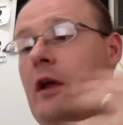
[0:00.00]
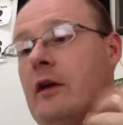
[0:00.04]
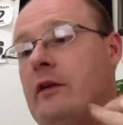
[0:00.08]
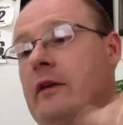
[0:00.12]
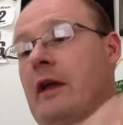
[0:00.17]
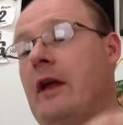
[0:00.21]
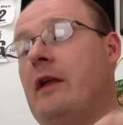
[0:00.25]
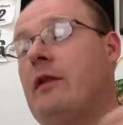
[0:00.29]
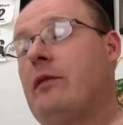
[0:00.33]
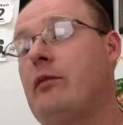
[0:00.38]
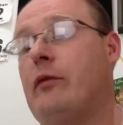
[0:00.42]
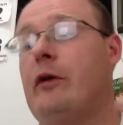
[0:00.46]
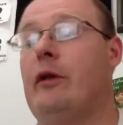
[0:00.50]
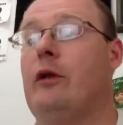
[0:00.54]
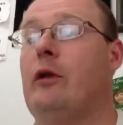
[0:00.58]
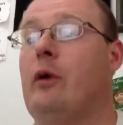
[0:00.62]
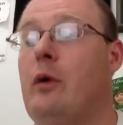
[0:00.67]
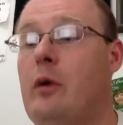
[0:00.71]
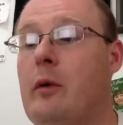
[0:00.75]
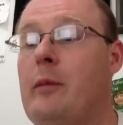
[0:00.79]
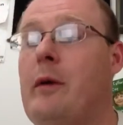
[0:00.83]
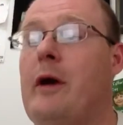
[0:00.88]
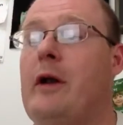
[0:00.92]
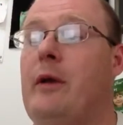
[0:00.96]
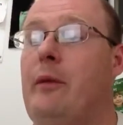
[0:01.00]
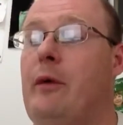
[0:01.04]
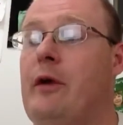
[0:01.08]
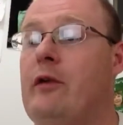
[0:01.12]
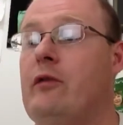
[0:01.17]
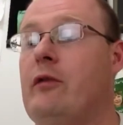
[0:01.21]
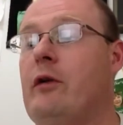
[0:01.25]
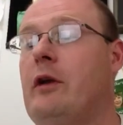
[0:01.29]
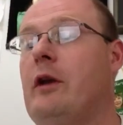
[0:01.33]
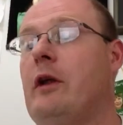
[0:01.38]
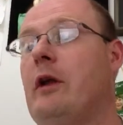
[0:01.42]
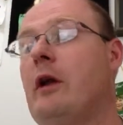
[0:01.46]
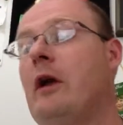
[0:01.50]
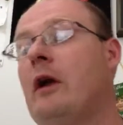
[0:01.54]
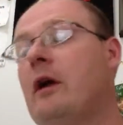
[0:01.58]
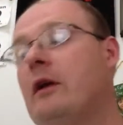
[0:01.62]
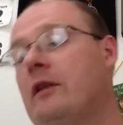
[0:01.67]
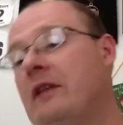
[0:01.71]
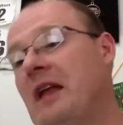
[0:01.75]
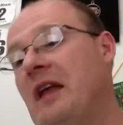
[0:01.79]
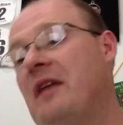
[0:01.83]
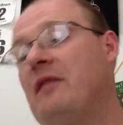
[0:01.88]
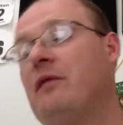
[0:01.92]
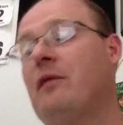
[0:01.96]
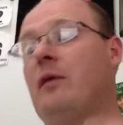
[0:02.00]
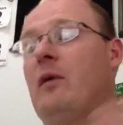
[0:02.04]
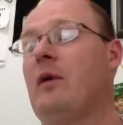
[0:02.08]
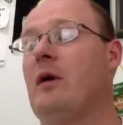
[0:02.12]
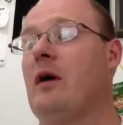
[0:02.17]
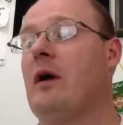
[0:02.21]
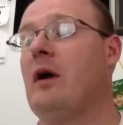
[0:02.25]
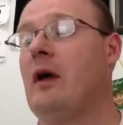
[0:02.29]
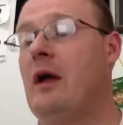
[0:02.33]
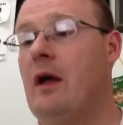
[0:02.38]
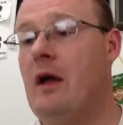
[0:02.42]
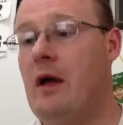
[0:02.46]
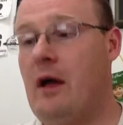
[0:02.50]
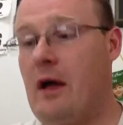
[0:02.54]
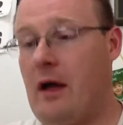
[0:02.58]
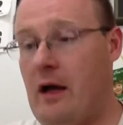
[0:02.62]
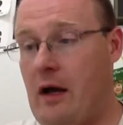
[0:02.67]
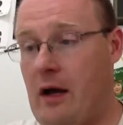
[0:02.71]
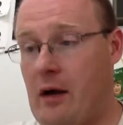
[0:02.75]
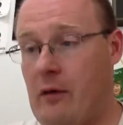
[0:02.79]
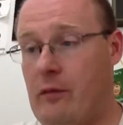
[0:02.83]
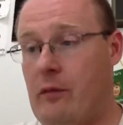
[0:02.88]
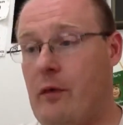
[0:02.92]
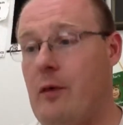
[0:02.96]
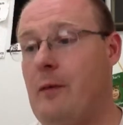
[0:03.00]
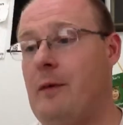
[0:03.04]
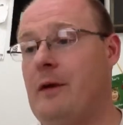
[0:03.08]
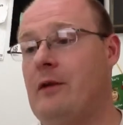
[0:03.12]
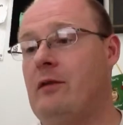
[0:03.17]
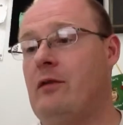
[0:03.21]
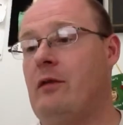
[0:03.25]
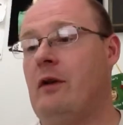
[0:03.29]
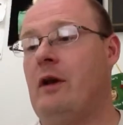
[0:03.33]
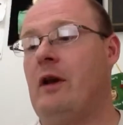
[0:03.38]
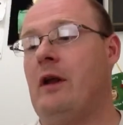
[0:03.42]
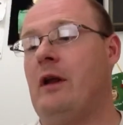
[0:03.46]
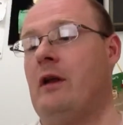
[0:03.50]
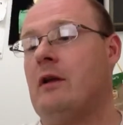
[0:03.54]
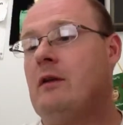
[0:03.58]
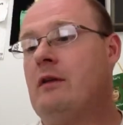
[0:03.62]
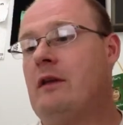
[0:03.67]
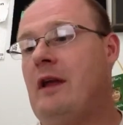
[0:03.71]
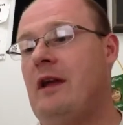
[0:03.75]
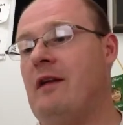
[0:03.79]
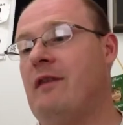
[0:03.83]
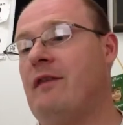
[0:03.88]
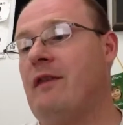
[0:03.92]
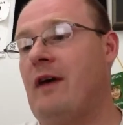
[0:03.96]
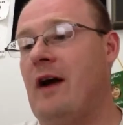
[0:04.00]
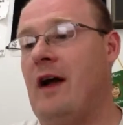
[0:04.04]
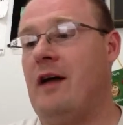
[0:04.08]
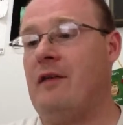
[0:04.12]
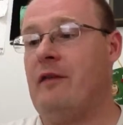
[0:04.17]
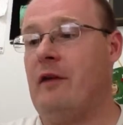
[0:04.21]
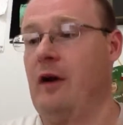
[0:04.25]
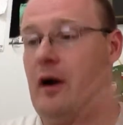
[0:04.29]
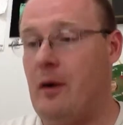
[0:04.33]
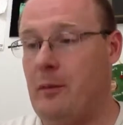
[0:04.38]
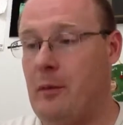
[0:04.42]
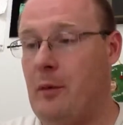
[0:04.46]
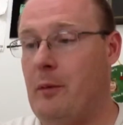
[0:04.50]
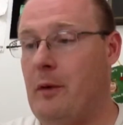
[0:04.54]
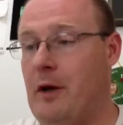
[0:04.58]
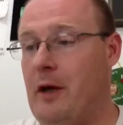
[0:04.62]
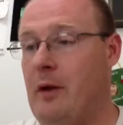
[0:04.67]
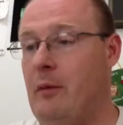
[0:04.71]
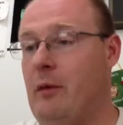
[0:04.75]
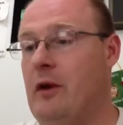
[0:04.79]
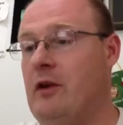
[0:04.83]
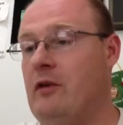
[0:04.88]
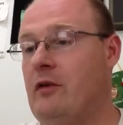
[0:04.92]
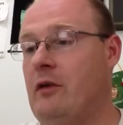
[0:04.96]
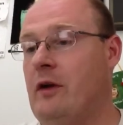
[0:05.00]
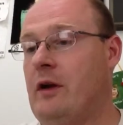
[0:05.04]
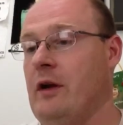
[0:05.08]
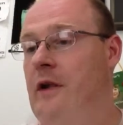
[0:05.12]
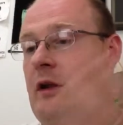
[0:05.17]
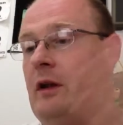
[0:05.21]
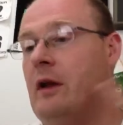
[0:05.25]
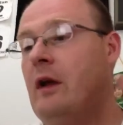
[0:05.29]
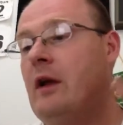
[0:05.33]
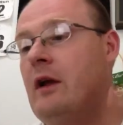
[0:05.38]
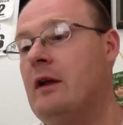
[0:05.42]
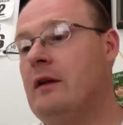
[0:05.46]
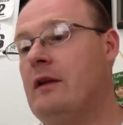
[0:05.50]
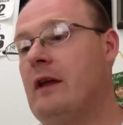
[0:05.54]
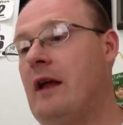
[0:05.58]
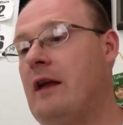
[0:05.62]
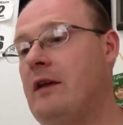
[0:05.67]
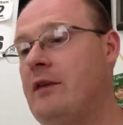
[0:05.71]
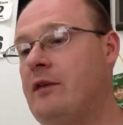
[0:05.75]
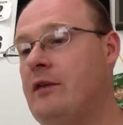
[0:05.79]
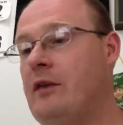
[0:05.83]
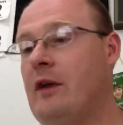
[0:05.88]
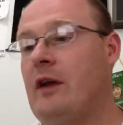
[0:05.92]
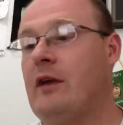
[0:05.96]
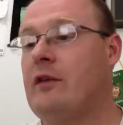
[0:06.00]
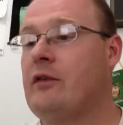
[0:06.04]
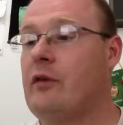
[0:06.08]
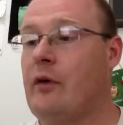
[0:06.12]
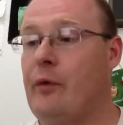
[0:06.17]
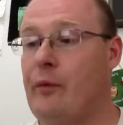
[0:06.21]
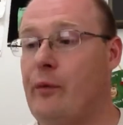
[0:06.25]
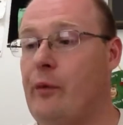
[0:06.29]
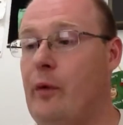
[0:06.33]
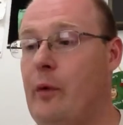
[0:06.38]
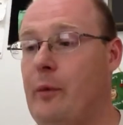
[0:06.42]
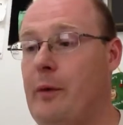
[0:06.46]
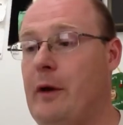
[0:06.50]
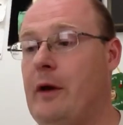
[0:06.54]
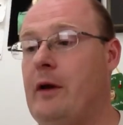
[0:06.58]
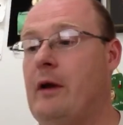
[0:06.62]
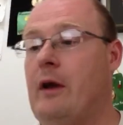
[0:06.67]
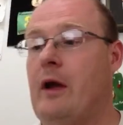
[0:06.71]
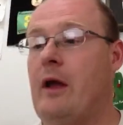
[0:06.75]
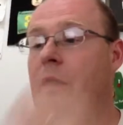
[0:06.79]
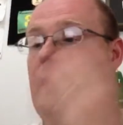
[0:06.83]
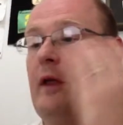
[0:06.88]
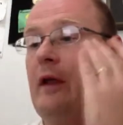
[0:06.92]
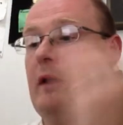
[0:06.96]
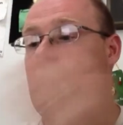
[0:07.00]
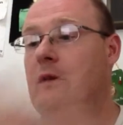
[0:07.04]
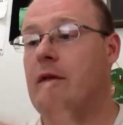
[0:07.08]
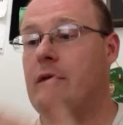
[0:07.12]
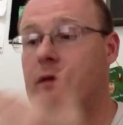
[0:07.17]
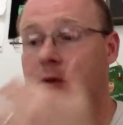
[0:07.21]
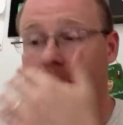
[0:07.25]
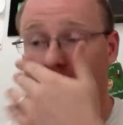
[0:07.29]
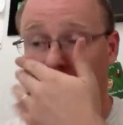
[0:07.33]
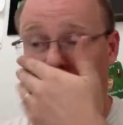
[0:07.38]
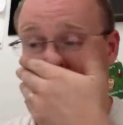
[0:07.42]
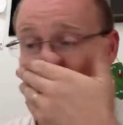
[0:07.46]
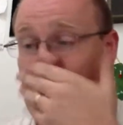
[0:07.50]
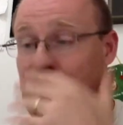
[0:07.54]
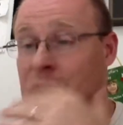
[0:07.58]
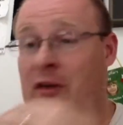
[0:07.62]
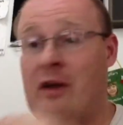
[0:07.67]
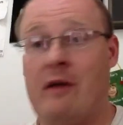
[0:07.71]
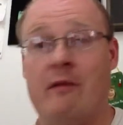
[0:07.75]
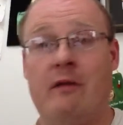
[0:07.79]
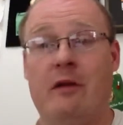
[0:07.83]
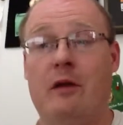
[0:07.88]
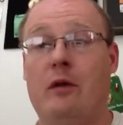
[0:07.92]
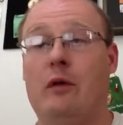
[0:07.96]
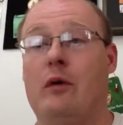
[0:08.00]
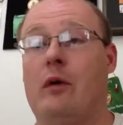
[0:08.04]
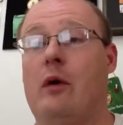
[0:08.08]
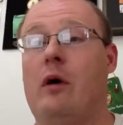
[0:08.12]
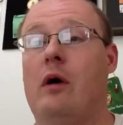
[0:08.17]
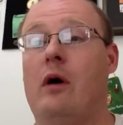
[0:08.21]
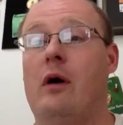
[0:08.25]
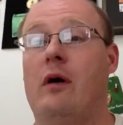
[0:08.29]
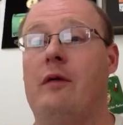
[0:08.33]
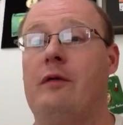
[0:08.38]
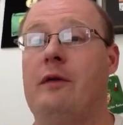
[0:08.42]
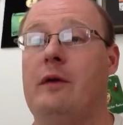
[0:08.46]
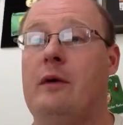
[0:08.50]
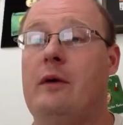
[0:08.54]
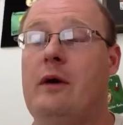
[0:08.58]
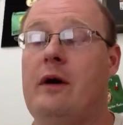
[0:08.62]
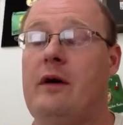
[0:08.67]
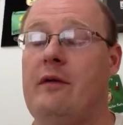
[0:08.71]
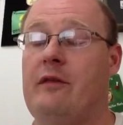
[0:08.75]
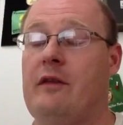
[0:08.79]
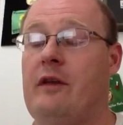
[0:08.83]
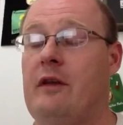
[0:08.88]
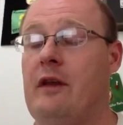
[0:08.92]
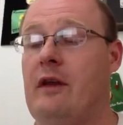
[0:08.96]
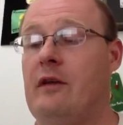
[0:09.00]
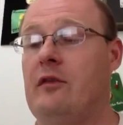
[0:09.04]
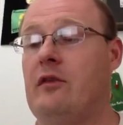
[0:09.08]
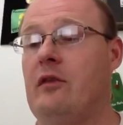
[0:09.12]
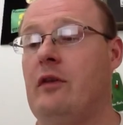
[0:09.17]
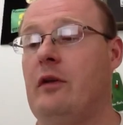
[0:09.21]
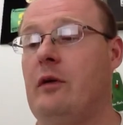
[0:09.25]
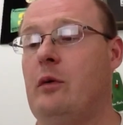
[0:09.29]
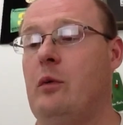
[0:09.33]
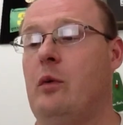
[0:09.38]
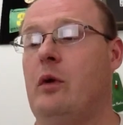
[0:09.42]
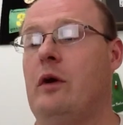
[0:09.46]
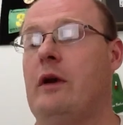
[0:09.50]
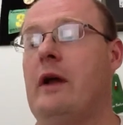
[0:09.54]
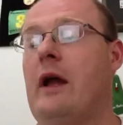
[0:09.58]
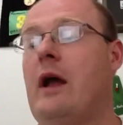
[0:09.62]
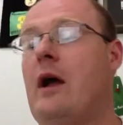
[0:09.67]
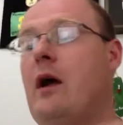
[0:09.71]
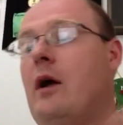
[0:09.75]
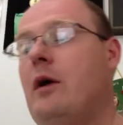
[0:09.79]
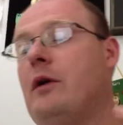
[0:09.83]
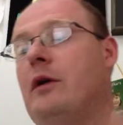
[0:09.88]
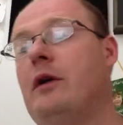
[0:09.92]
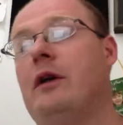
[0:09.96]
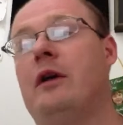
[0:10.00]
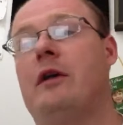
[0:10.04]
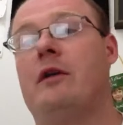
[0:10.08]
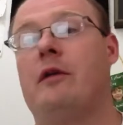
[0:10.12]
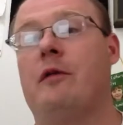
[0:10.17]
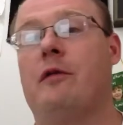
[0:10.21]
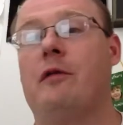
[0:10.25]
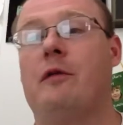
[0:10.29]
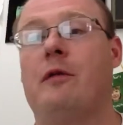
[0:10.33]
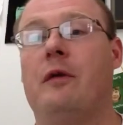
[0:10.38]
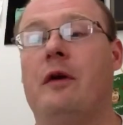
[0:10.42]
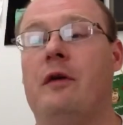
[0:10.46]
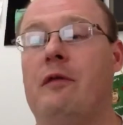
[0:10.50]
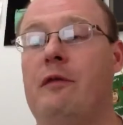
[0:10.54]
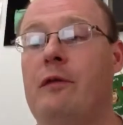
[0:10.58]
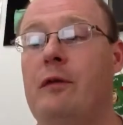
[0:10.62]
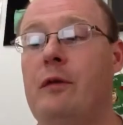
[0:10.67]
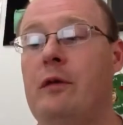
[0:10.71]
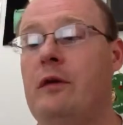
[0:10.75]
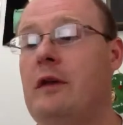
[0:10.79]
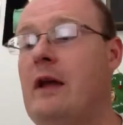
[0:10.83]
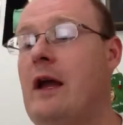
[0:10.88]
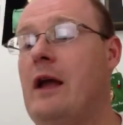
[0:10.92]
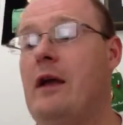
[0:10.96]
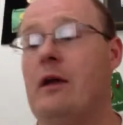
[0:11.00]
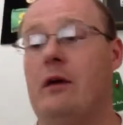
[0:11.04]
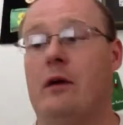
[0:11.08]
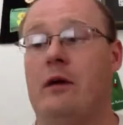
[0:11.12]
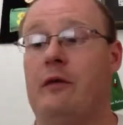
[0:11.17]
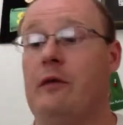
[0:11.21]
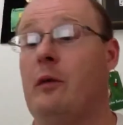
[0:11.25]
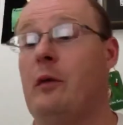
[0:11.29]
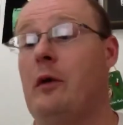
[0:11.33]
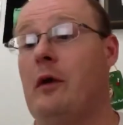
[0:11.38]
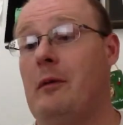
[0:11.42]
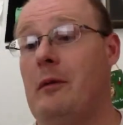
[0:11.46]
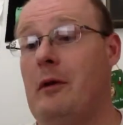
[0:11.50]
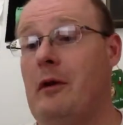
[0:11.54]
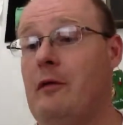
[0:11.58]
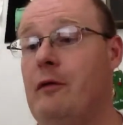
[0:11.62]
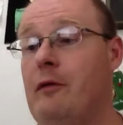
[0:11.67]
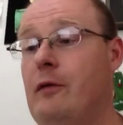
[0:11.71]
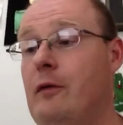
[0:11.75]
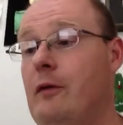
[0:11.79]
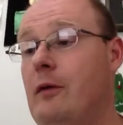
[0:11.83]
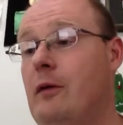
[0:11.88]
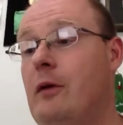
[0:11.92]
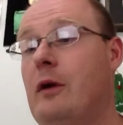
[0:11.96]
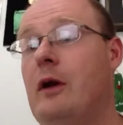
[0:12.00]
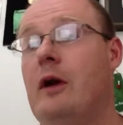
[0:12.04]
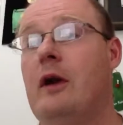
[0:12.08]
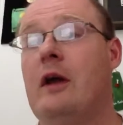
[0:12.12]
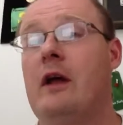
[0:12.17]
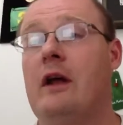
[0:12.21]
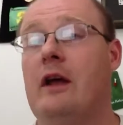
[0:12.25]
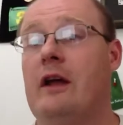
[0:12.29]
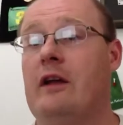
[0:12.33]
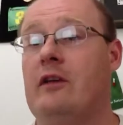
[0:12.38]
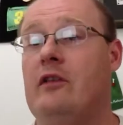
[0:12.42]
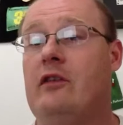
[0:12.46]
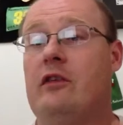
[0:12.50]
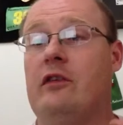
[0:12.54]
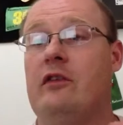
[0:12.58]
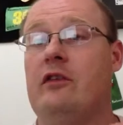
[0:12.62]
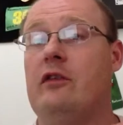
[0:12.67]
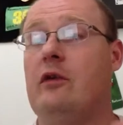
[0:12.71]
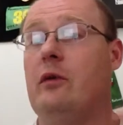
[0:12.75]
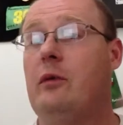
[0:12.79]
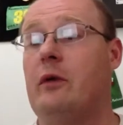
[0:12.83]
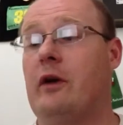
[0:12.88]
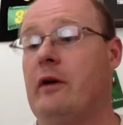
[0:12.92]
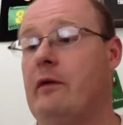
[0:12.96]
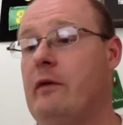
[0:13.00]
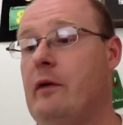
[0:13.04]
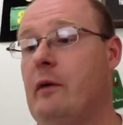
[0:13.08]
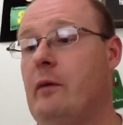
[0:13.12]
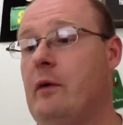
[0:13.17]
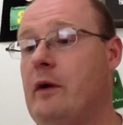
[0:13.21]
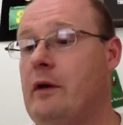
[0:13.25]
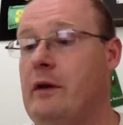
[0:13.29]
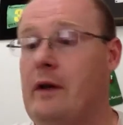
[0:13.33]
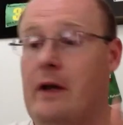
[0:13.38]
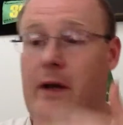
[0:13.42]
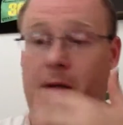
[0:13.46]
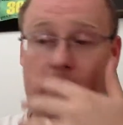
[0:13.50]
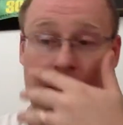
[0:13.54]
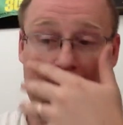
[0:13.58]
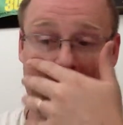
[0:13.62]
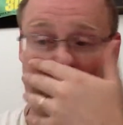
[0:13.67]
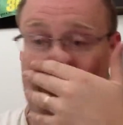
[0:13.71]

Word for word: Day three, lower body weight training. Day four, aerobic training. Day five, upper body weight training. Day six, aerobic. And then day seven, you're off. You don't have to necessarily work out. You get your free food day. You don't have to worry about food. It's just do whatever you want day.